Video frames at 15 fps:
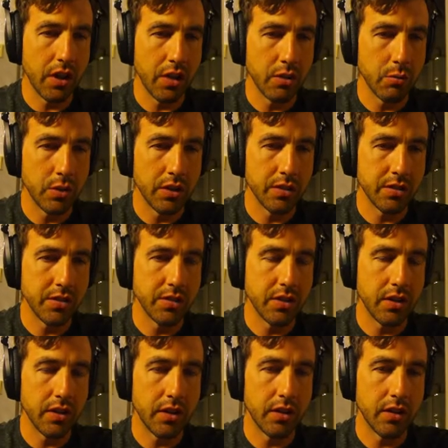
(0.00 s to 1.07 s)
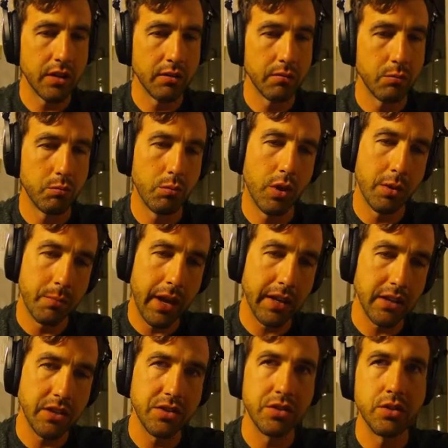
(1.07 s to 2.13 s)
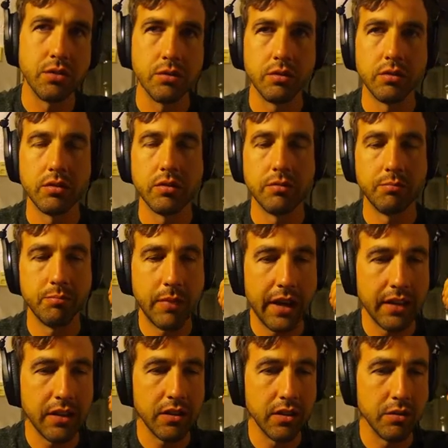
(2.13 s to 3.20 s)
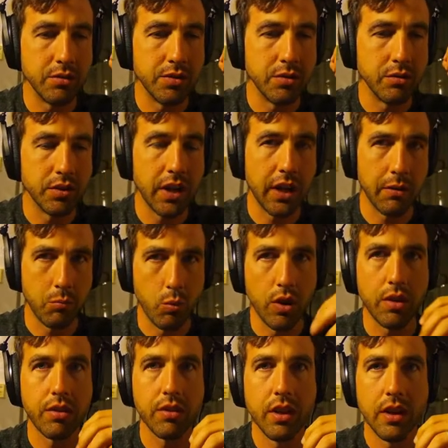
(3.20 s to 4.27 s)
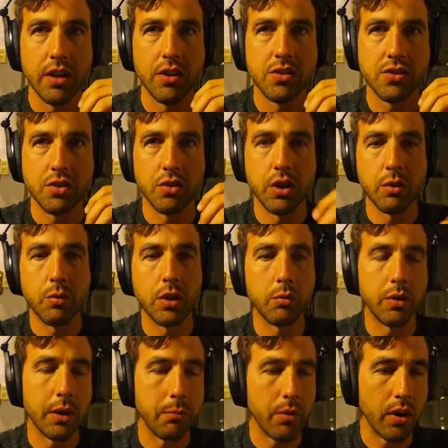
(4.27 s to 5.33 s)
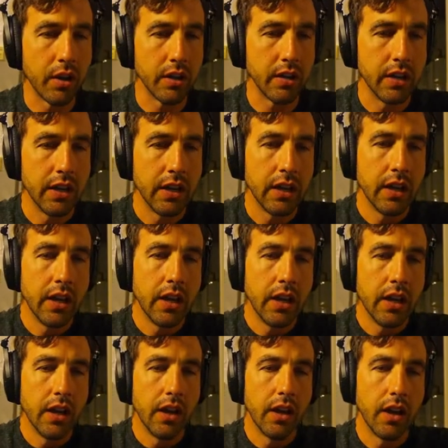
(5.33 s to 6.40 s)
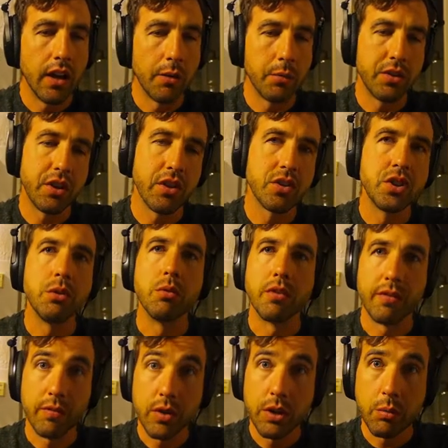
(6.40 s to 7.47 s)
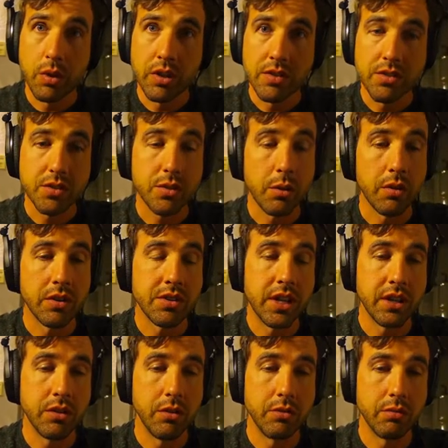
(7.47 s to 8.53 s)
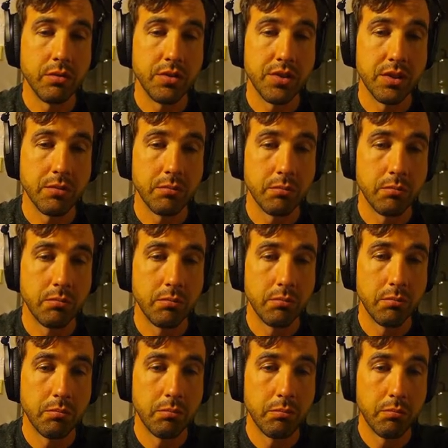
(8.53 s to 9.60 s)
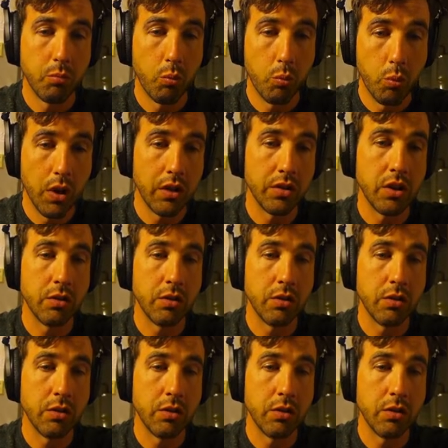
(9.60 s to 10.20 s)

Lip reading: ones, the Mag EQ2 came with Studio One when I bought it, but the other two were free ones. So I want to take you through some well-known